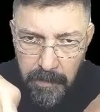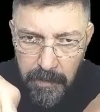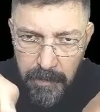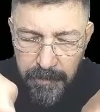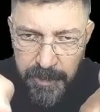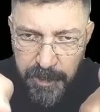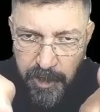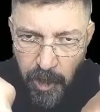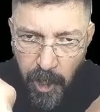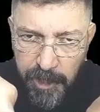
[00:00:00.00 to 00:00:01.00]

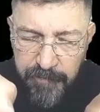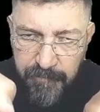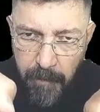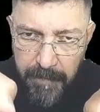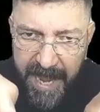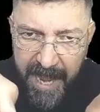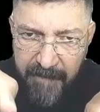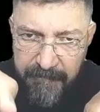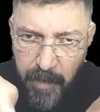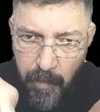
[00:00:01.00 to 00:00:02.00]
dislodge from
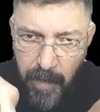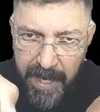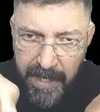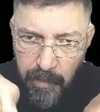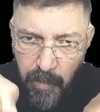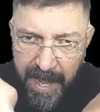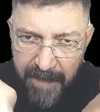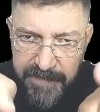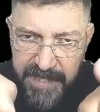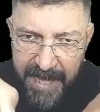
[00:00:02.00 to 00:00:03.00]
everyone who have
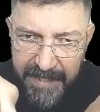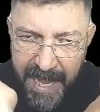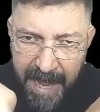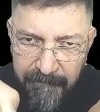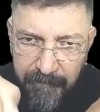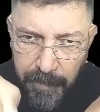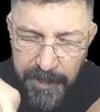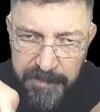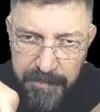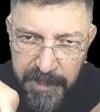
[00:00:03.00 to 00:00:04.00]
signed up for
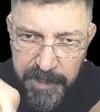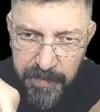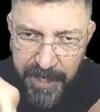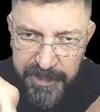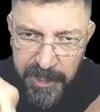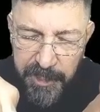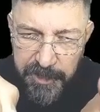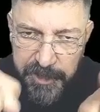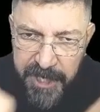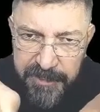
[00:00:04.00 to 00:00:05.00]
this ministration in
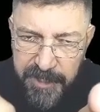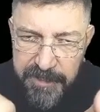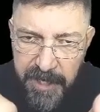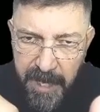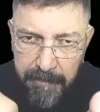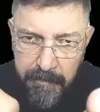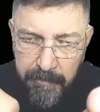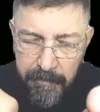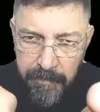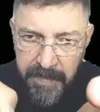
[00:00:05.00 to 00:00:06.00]
Jesus' name.
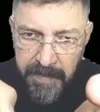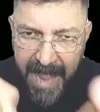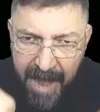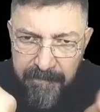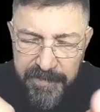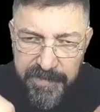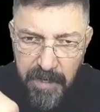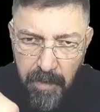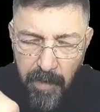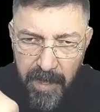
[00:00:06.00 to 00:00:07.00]
Every
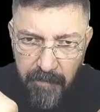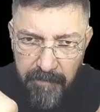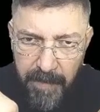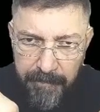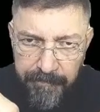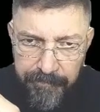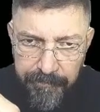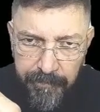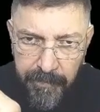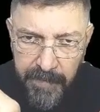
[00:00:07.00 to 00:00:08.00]
single one of them.
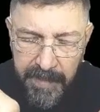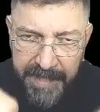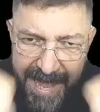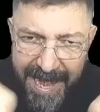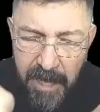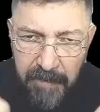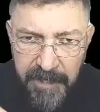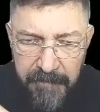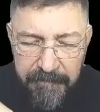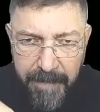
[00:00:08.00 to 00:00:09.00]
Get out of
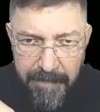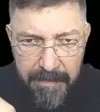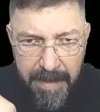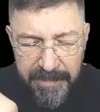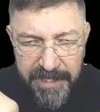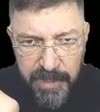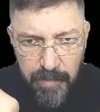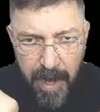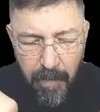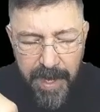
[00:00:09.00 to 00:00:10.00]
their family members as
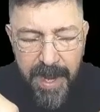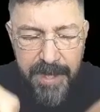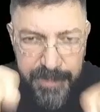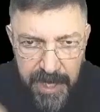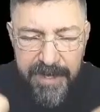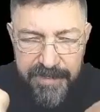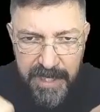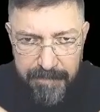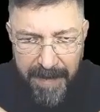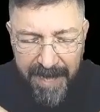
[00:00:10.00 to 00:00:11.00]
well in Jesus'
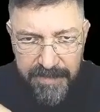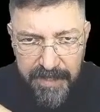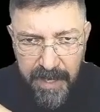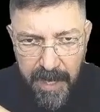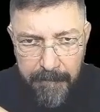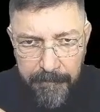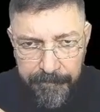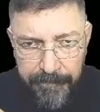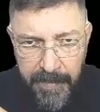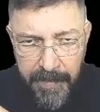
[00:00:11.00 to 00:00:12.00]
mighty name.
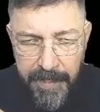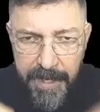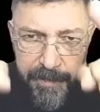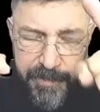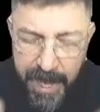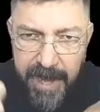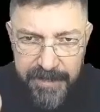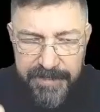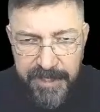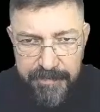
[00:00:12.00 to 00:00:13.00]
In
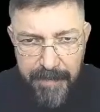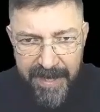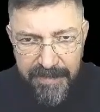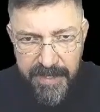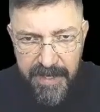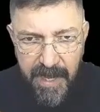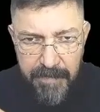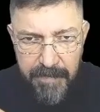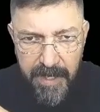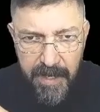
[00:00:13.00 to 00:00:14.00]
Jesus' mighty name.
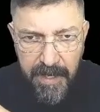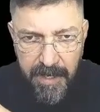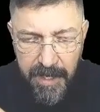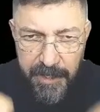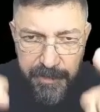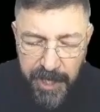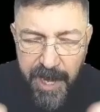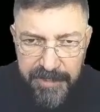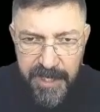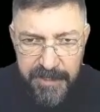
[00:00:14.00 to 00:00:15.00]
In
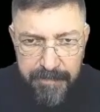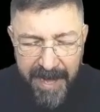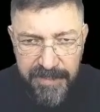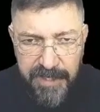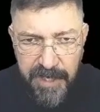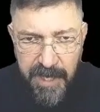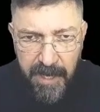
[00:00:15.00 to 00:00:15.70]
Jesus' mighty name.